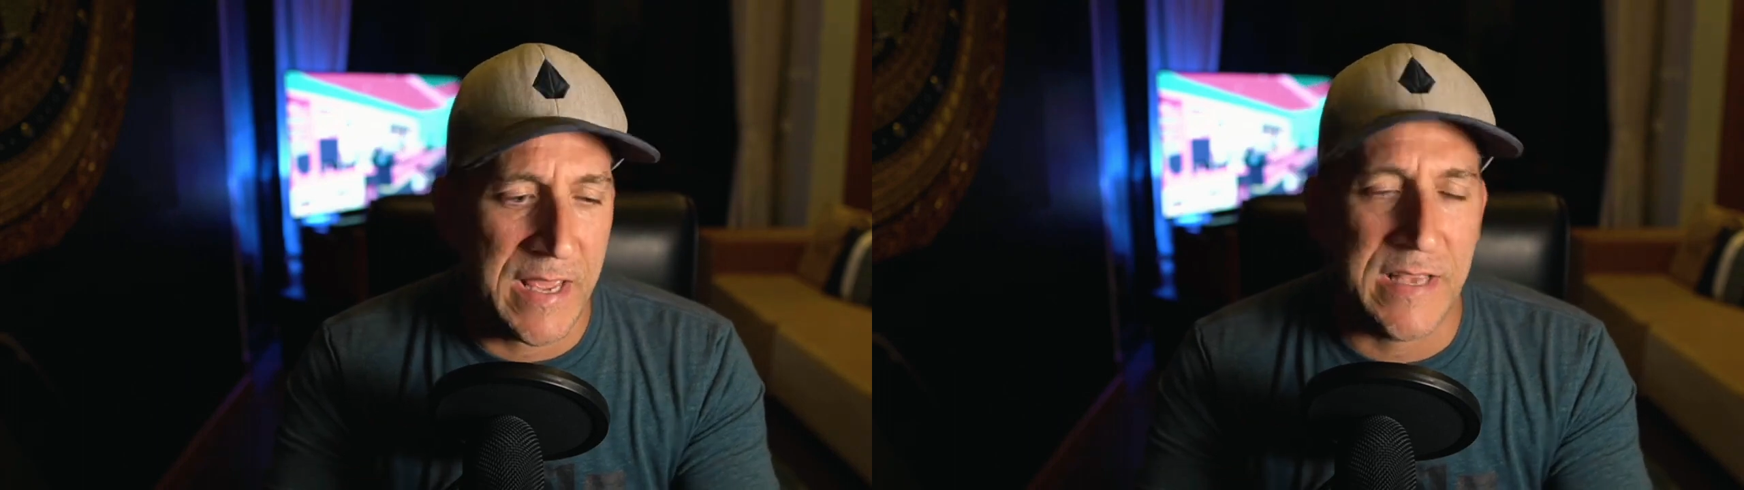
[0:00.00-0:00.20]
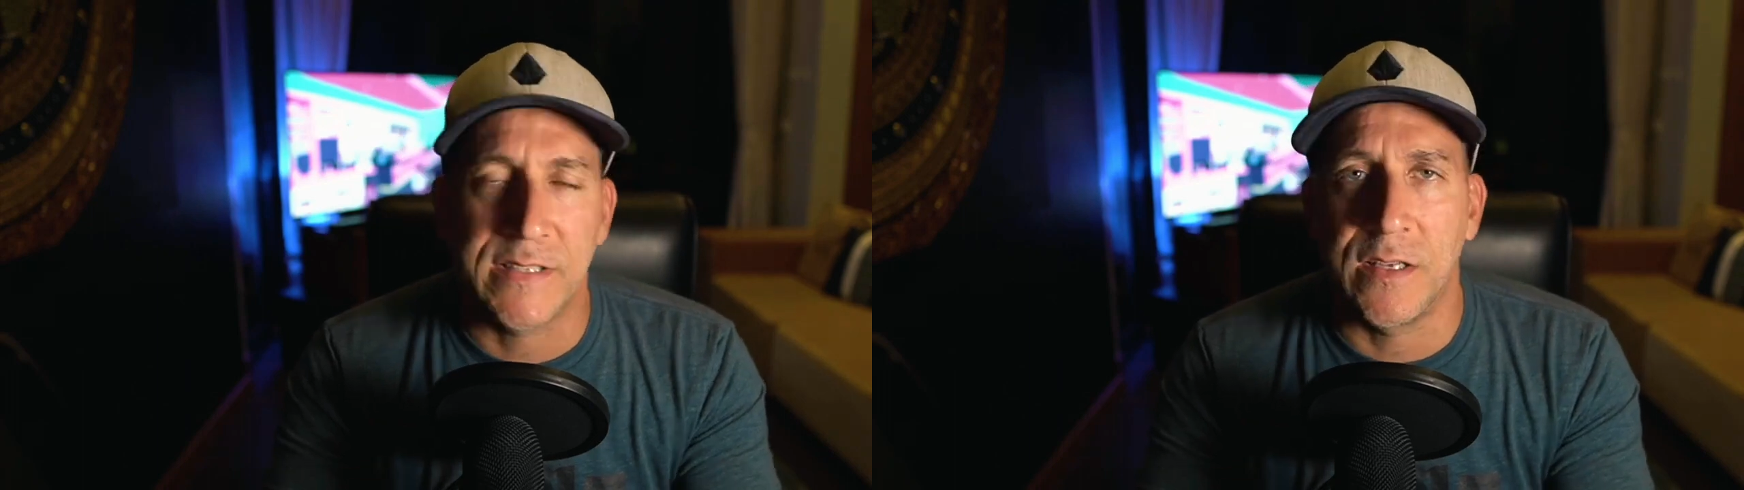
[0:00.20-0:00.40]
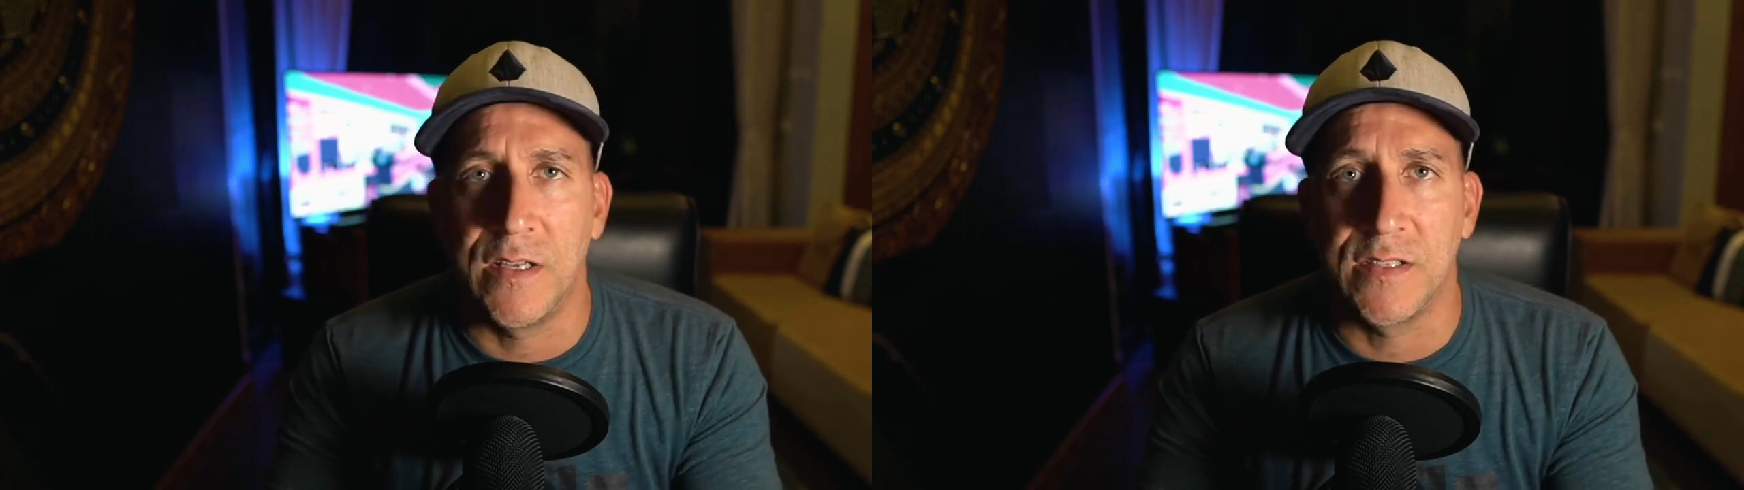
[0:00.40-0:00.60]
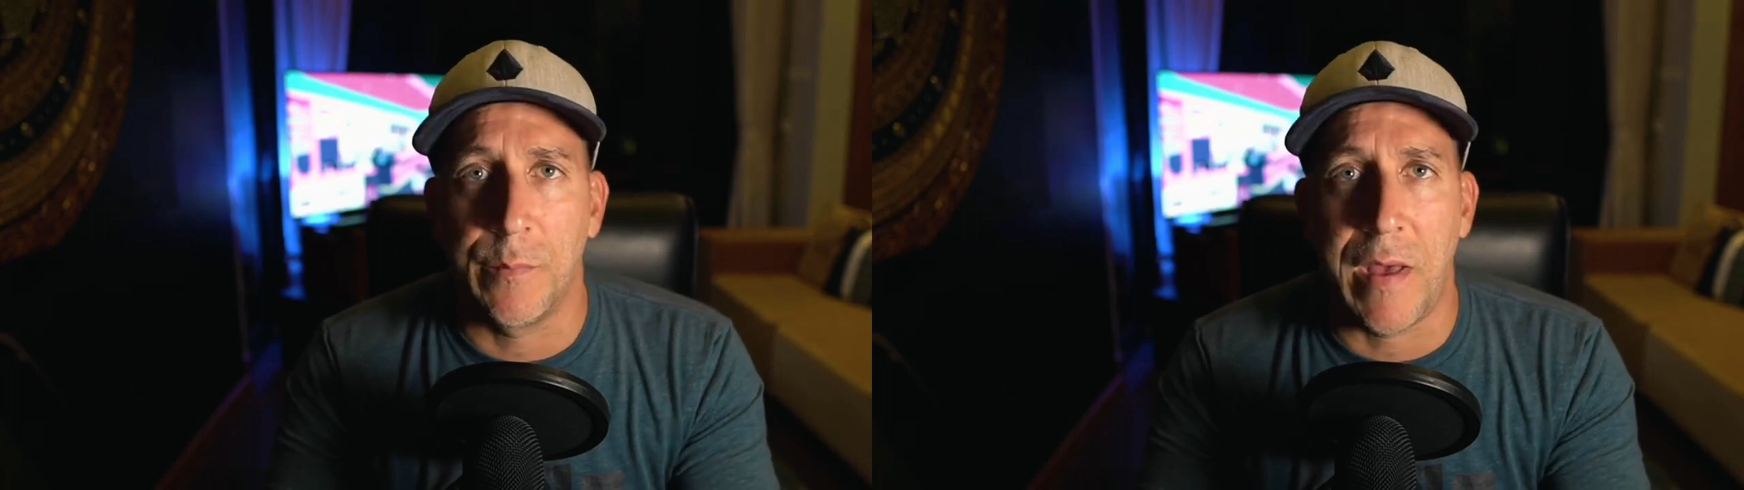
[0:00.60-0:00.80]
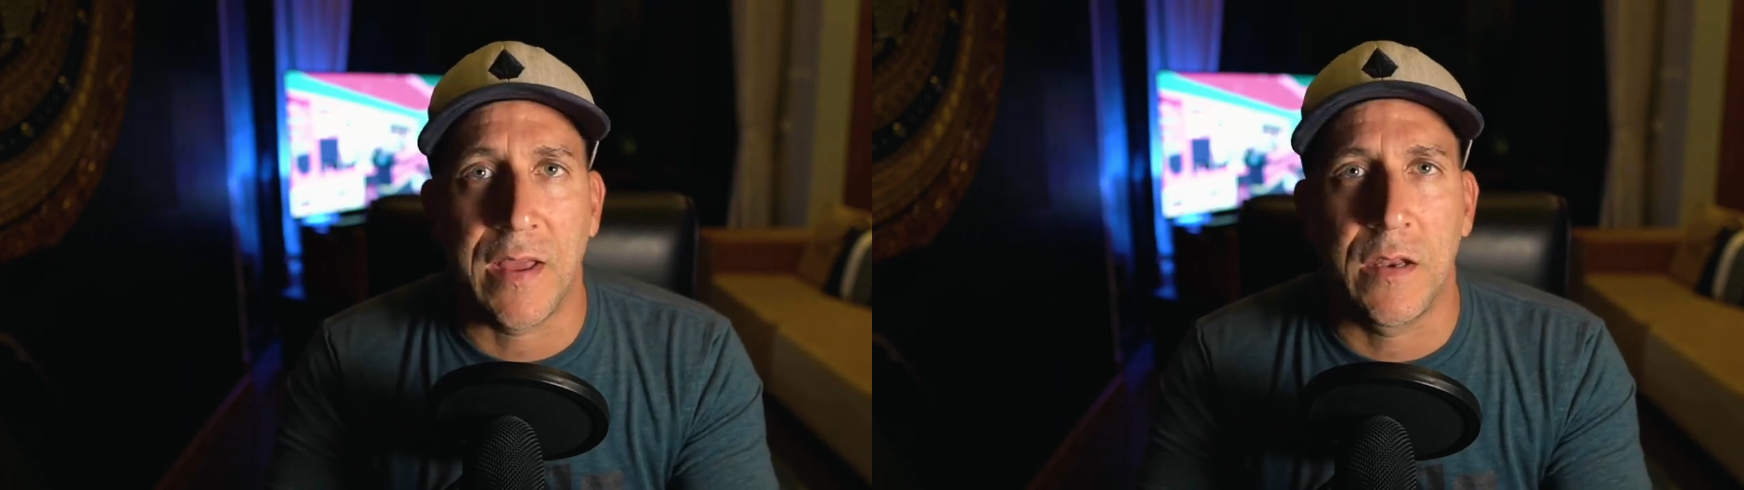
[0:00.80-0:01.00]
case studies to
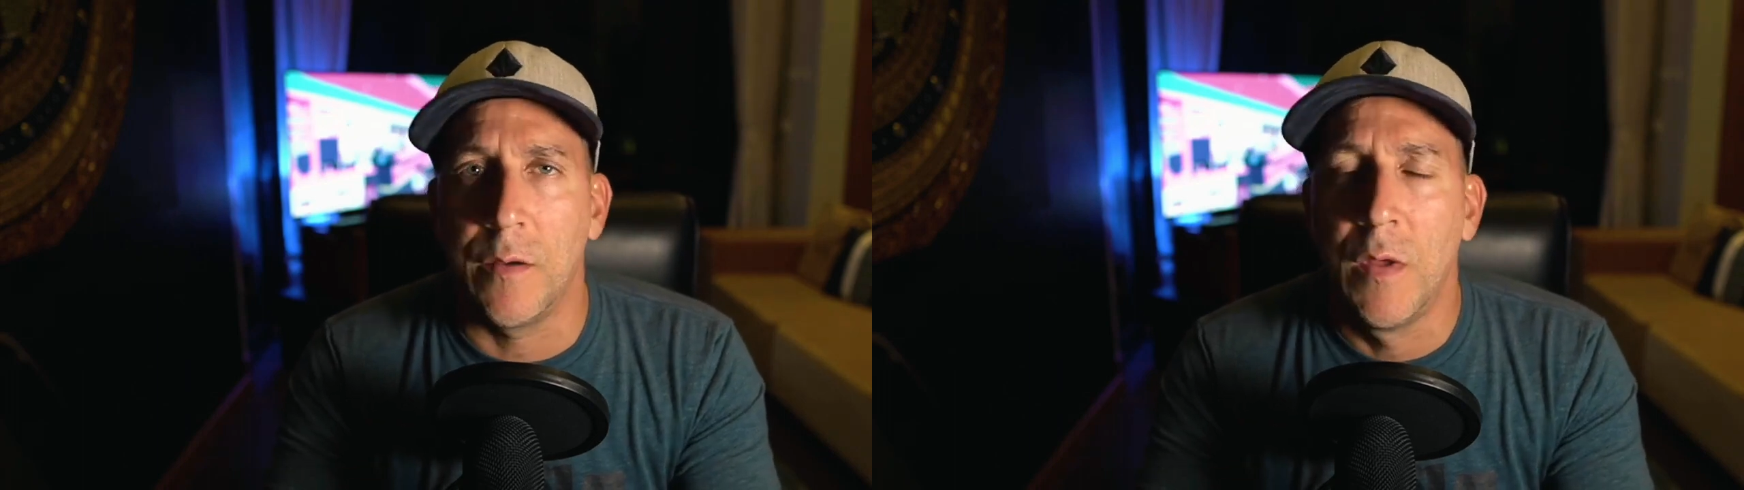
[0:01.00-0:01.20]
back it up,